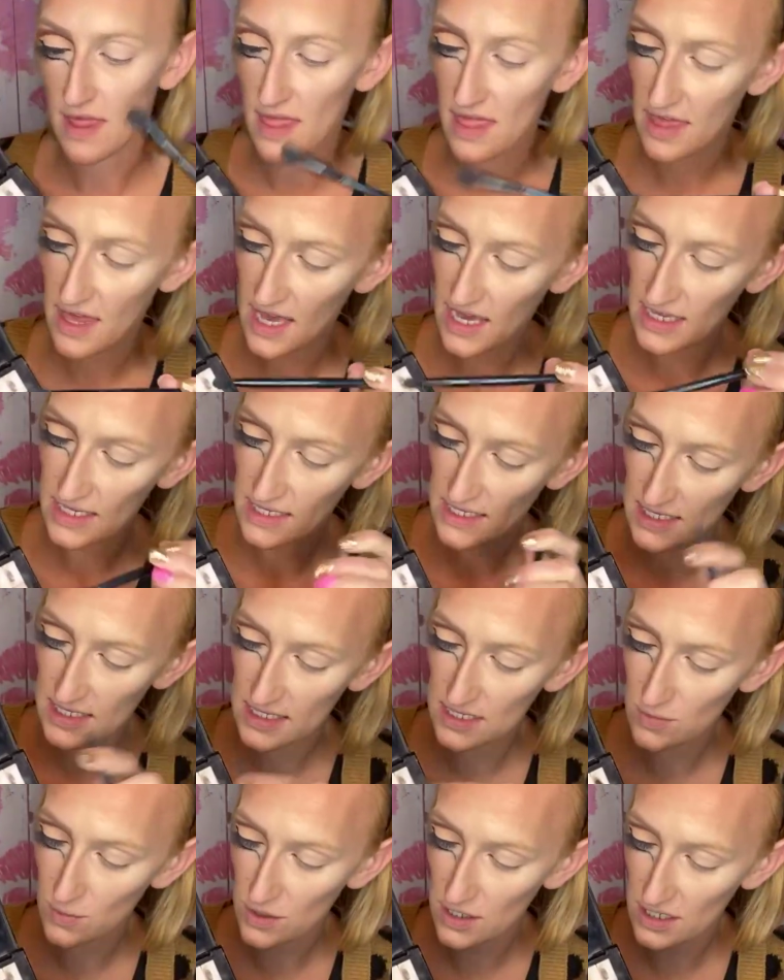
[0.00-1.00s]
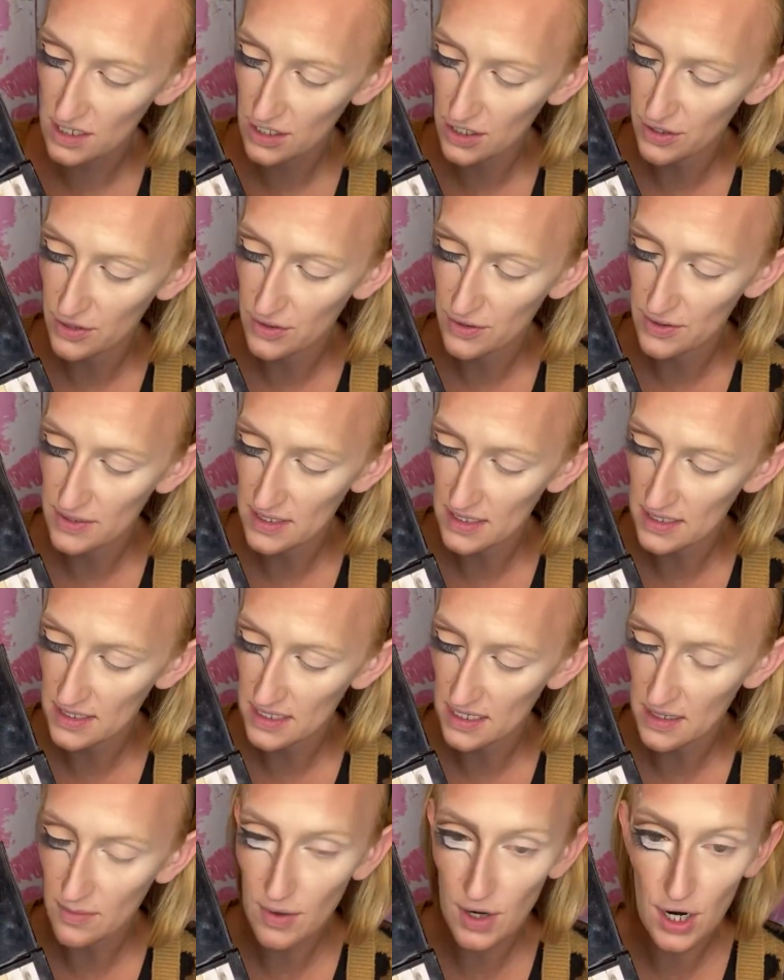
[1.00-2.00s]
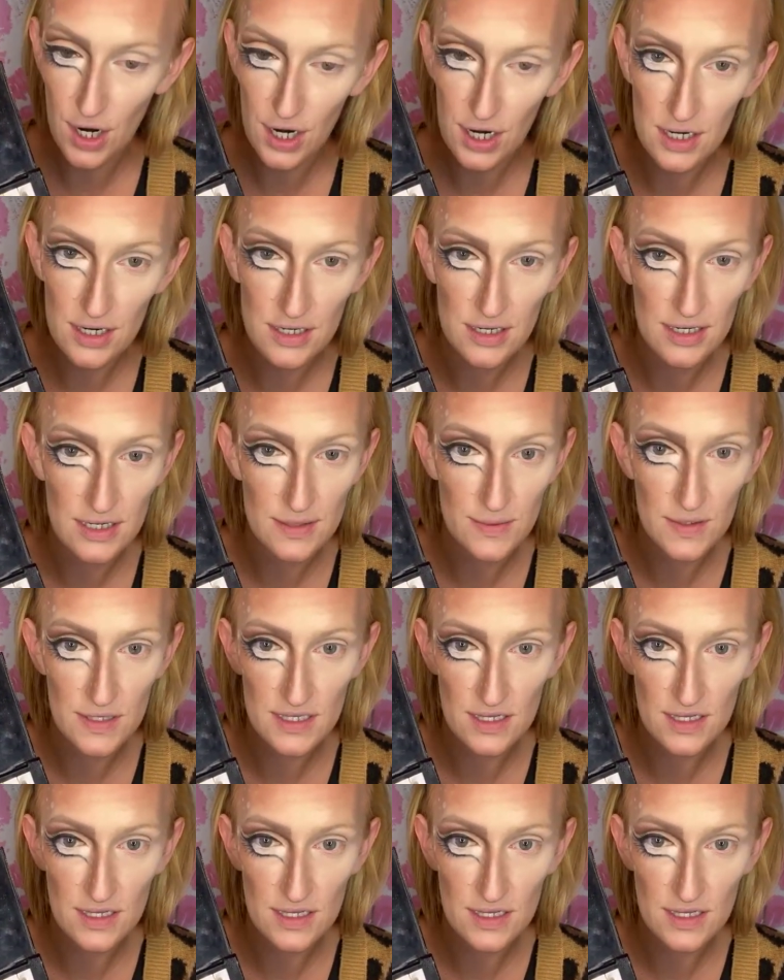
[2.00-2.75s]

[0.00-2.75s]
this, we're gonna use Cinnabar is what it's